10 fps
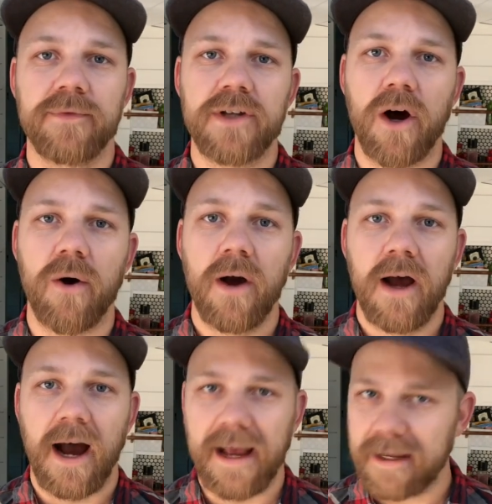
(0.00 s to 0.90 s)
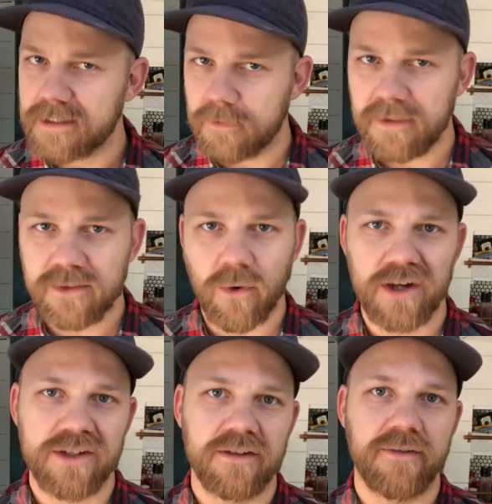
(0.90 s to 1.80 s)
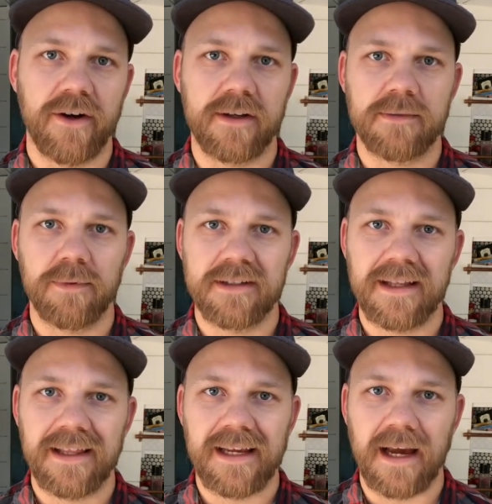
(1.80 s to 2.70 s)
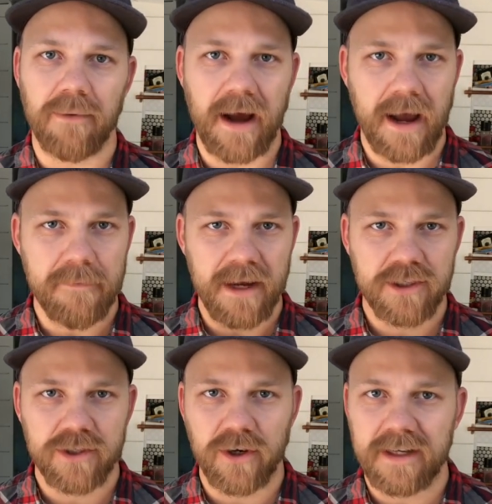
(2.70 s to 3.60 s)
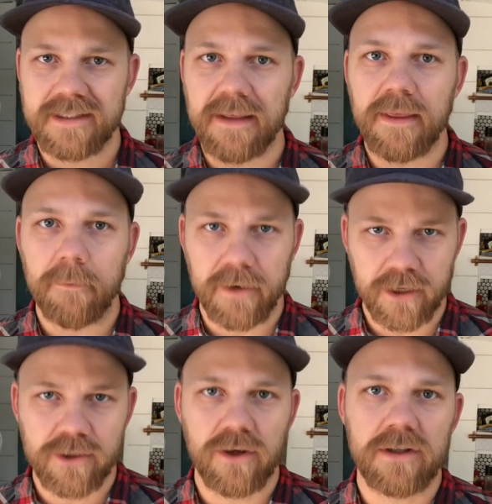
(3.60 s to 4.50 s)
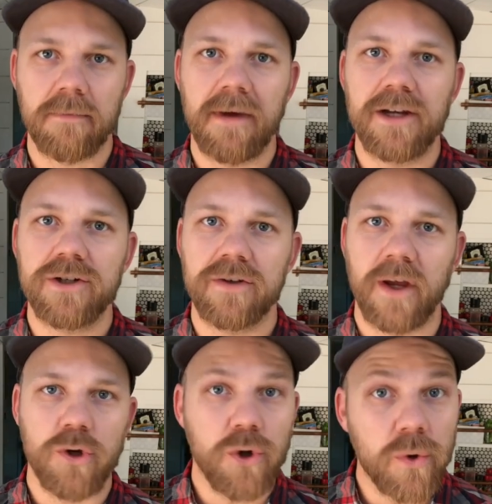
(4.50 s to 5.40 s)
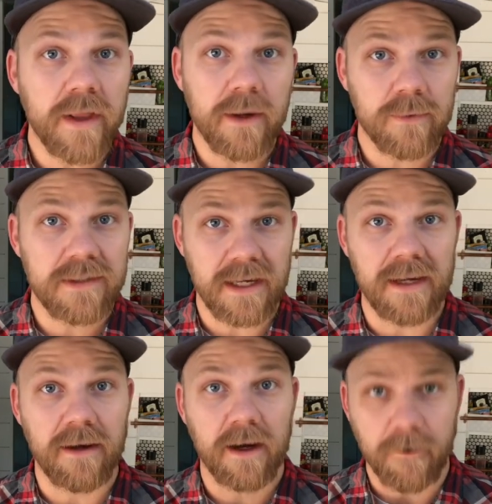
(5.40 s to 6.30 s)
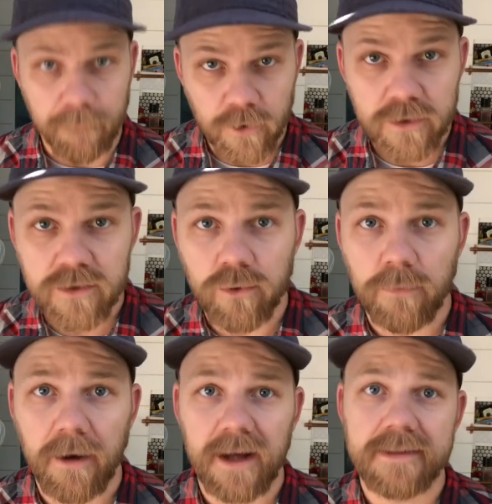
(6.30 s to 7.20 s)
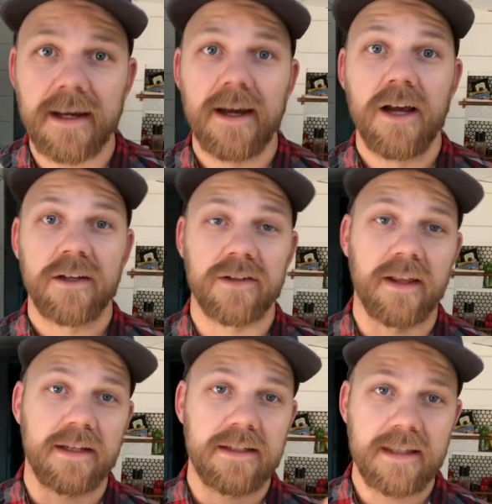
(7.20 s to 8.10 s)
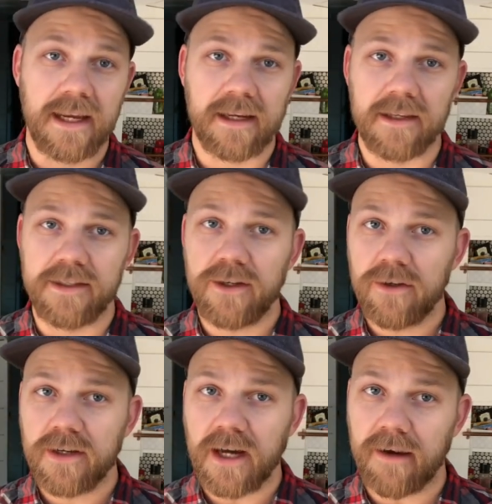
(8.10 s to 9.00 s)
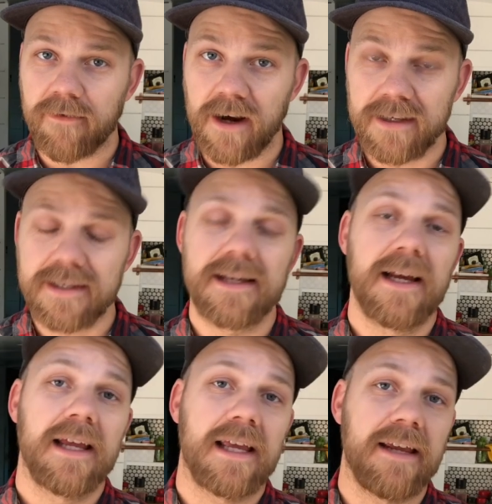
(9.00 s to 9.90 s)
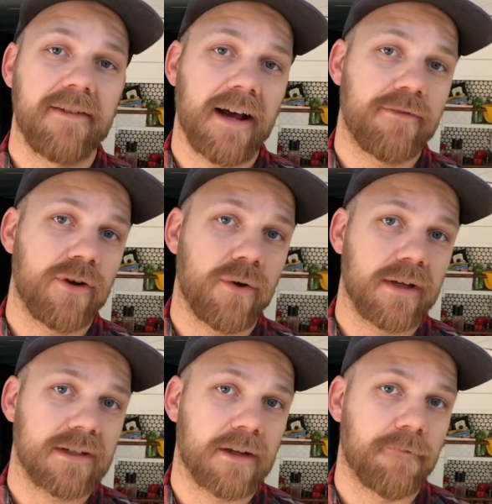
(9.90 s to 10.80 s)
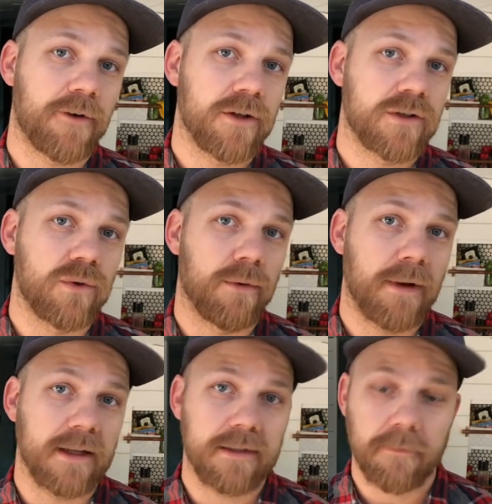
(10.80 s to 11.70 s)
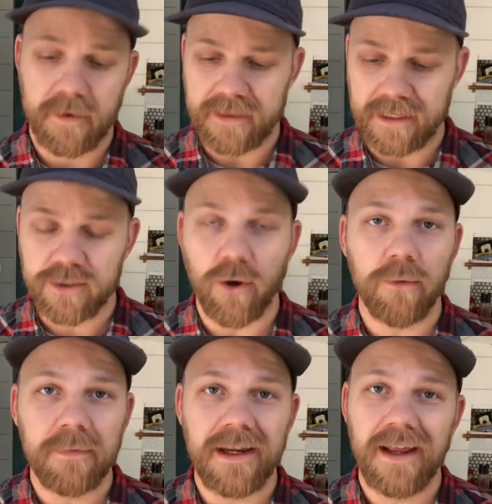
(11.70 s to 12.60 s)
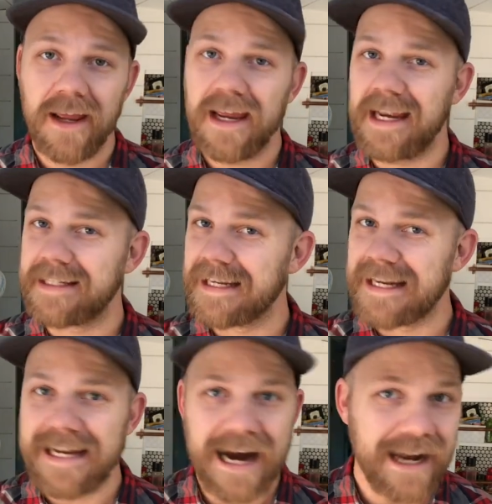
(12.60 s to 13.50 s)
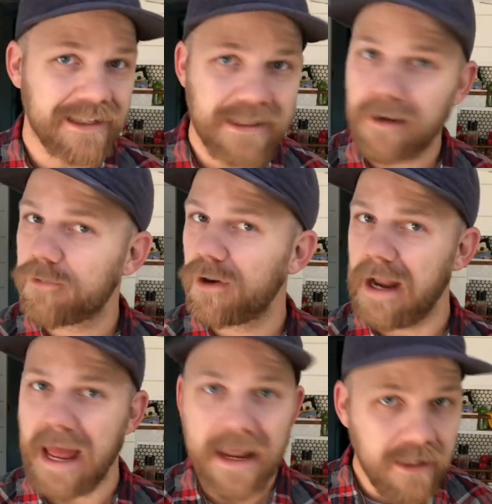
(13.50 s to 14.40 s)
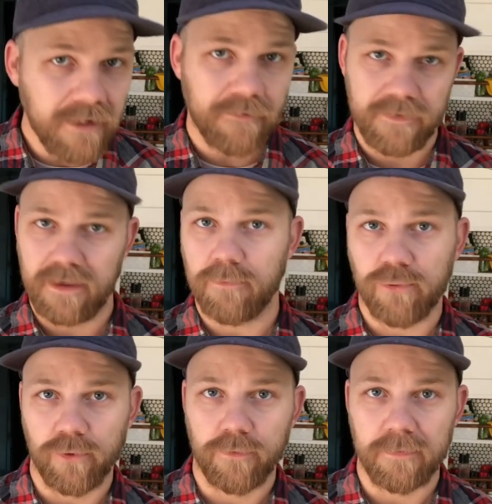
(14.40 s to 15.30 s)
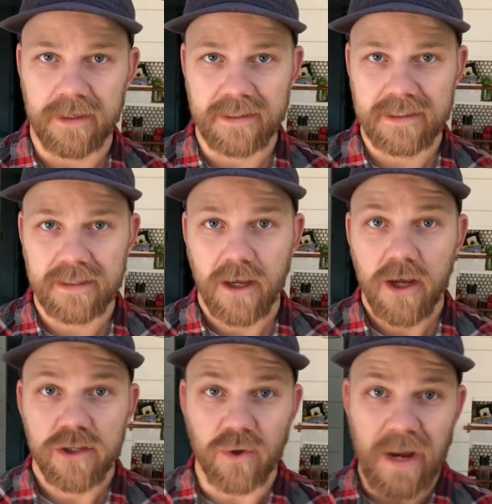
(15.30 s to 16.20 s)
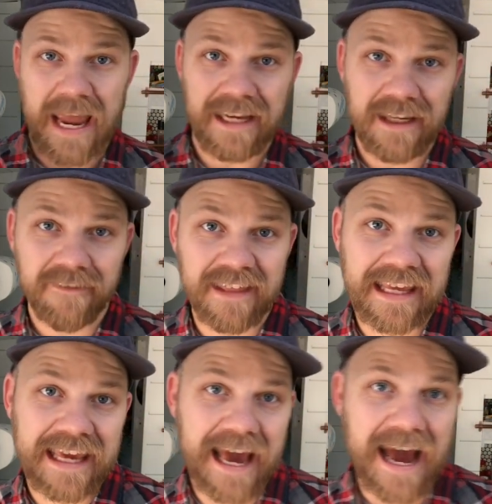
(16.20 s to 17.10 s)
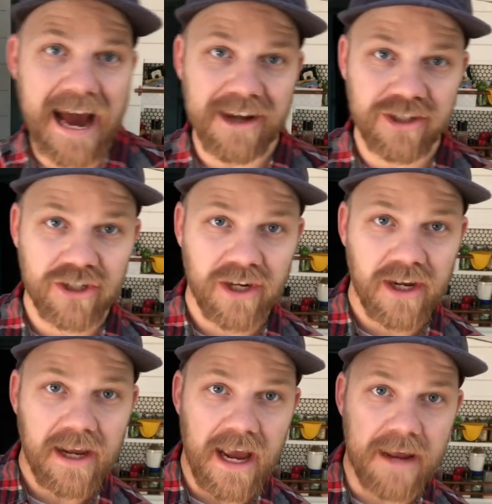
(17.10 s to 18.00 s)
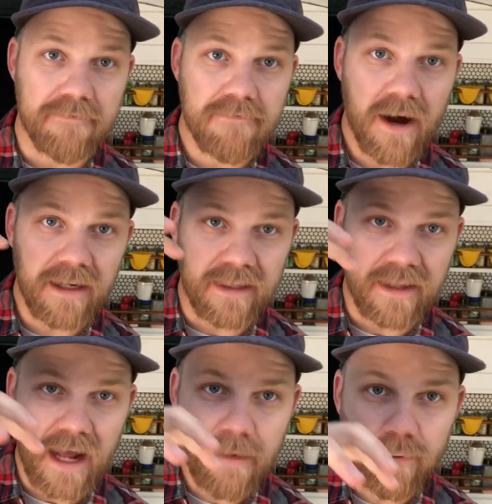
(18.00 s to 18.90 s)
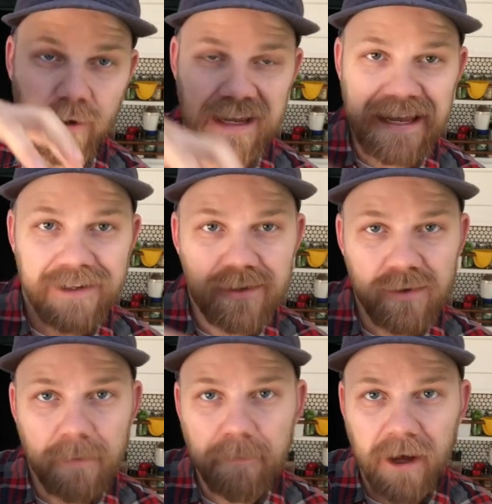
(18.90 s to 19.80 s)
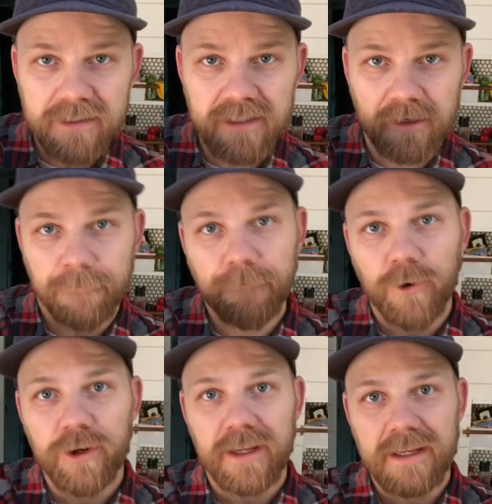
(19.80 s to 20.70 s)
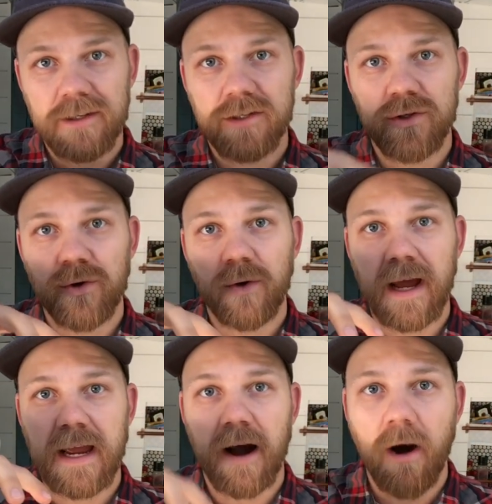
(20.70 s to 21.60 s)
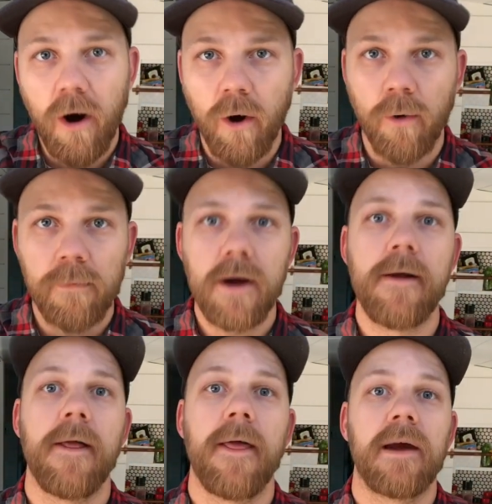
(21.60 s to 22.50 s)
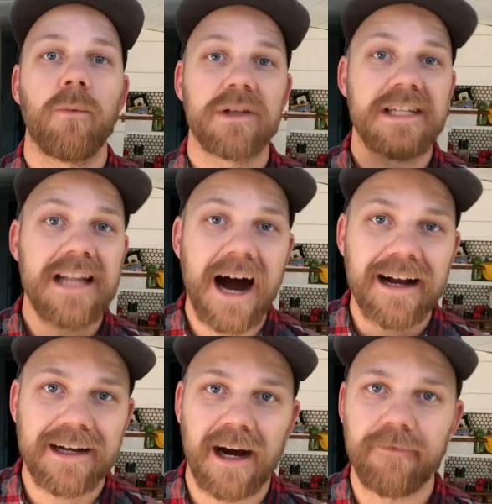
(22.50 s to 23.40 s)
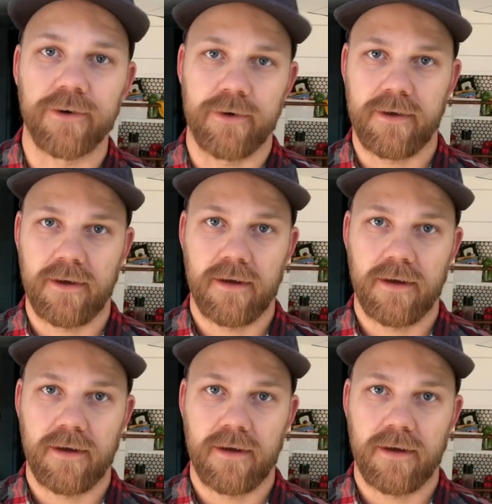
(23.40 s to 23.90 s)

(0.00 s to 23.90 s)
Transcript: So I asked them these questions very explicitly. I made sure I sent them pictures and made sure they knew that it was a converted school bus. So they continued to cover us even after knowing it was a converted school bus, but they told me it did not cover any of the improvements. So any of the cash and money that I put into the bus to convert it into a home was not covered.